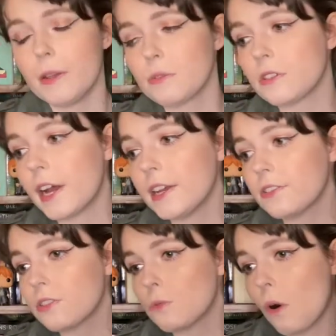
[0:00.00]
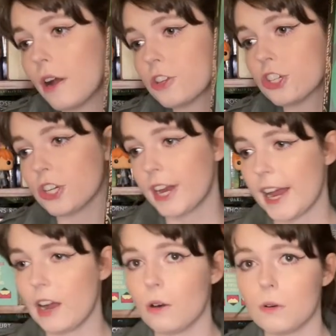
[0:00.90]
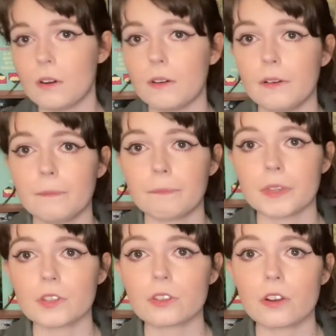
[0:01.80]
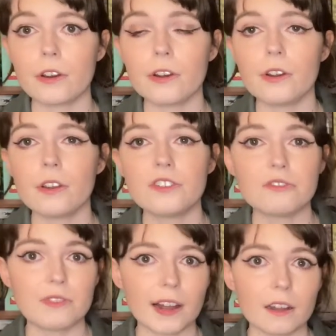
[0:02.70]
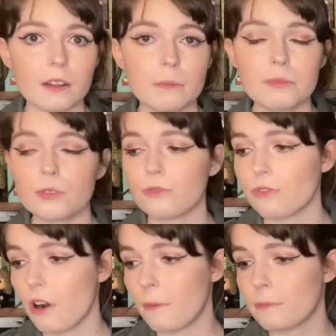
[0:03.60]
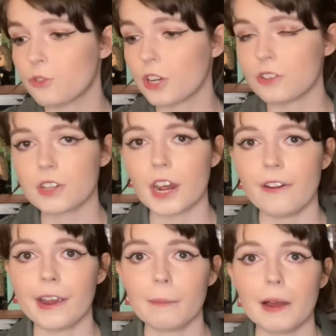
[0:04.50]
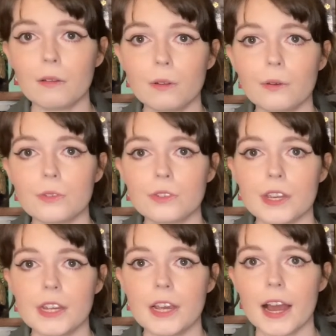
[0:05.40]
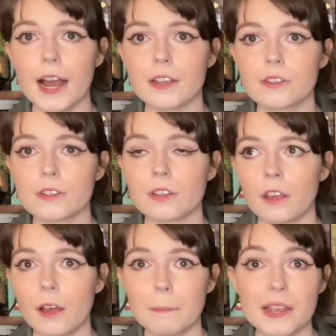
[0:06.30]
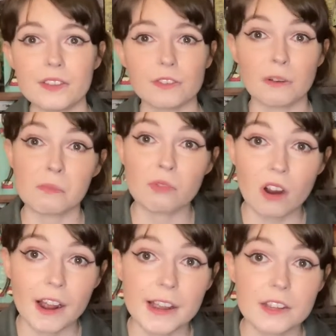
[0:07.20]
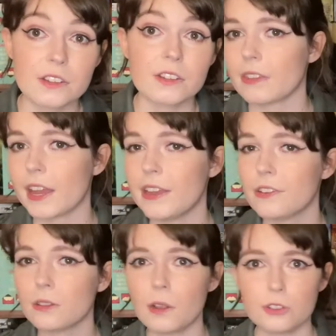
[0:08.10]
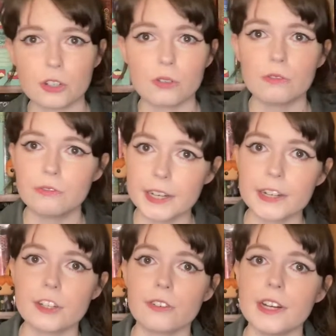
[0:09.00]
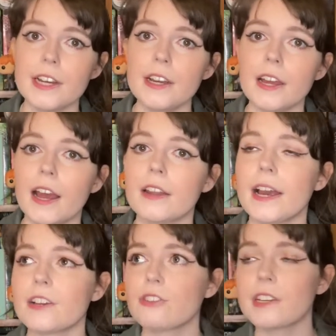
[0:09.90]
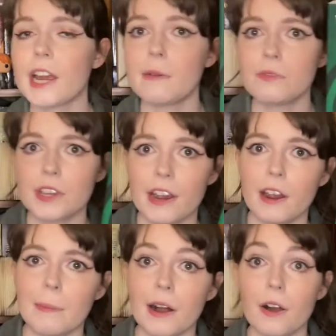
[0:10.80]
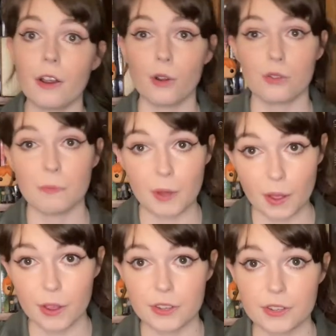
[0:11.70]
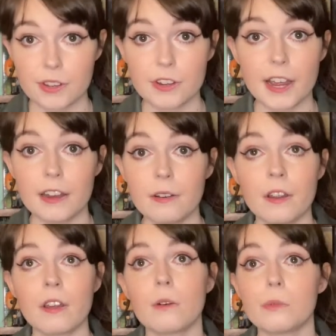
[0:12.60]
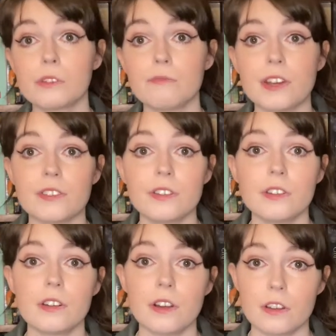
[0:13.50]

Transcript: was nice to watch how Snow developed from just caring about Lucy as a means of a prize and a logical victory, and actually came to care about her as a person and was invested in her